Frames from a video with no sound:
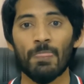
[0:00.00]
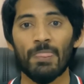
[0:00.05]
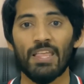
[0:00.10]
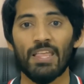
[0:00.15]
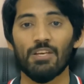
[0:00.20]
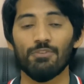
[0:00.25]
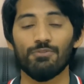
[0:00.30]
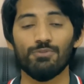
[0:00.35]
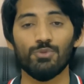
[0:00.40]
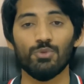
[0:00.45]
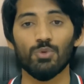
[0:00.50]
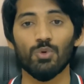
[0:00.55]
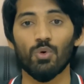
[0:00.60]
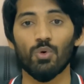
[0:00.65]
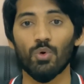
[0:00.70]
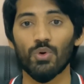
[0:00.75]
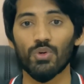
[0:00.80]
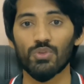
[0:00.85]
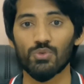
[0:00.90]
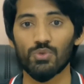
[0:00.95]
If you are
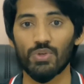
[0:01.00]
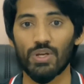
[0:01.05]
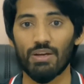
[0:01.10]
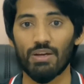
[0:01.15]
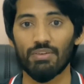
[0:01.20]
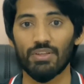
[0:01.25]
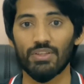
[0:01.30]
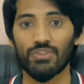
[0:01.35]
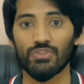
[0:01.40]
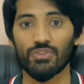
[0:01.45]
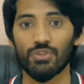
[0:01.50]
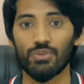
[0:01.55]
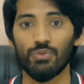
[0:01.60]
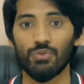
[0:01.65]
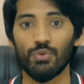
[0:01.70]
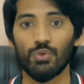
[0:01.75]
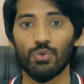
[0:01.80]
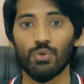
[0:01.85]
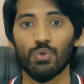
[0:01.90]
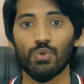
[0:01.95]
going to have an
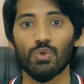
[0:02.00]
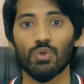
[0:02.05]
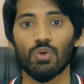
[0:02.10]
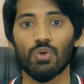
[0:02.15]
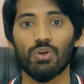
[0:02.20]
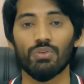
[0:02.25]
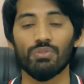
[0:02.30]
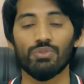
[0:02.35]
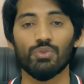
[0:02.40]
interview or if